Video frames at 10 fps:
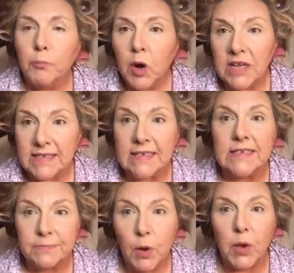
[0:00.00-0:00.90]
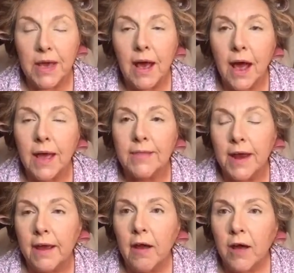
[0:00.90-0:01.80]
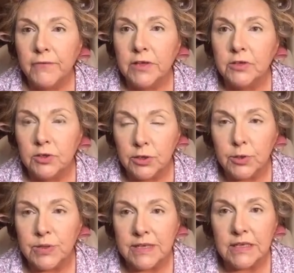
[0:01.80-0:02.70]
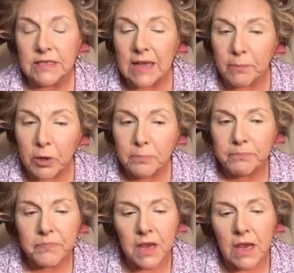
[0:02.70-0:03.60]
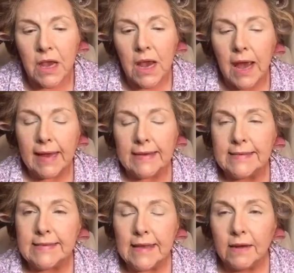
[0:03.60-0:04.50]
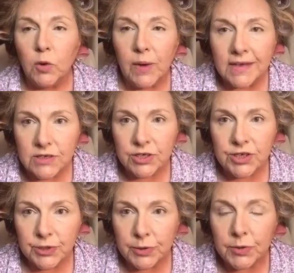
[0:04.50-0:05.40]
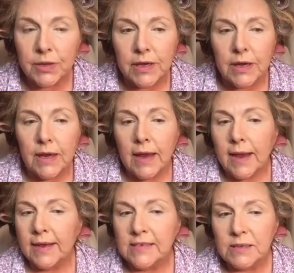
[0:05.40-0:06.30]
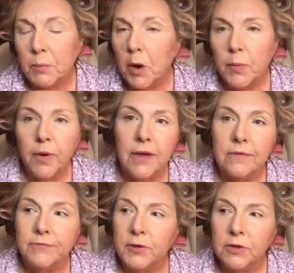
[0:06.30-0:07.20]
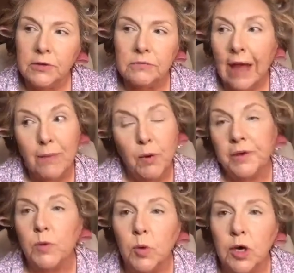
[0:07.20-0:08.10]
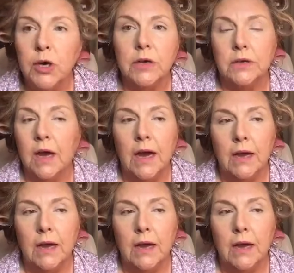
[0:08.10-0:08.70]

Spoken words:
bronzy smoky eye that I often use in the summer. It's quick to do. It's appropriate for, I wear it to work,